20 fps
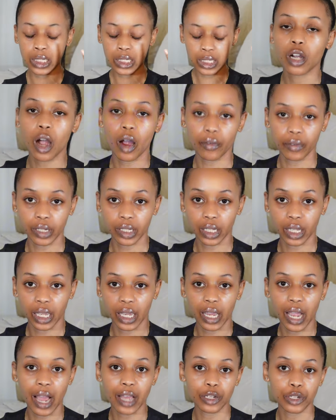
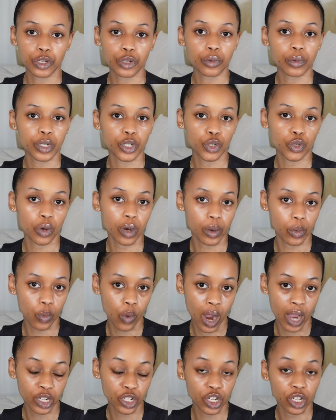Currently, I do enjoy
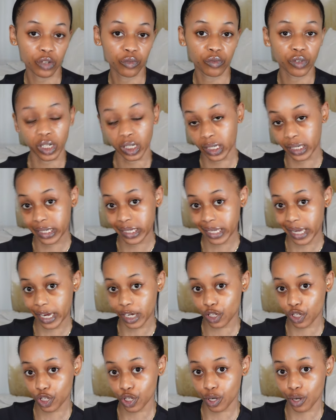watching real
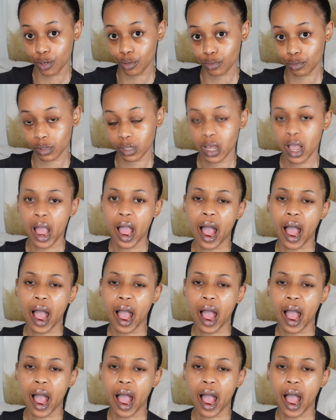estate shows.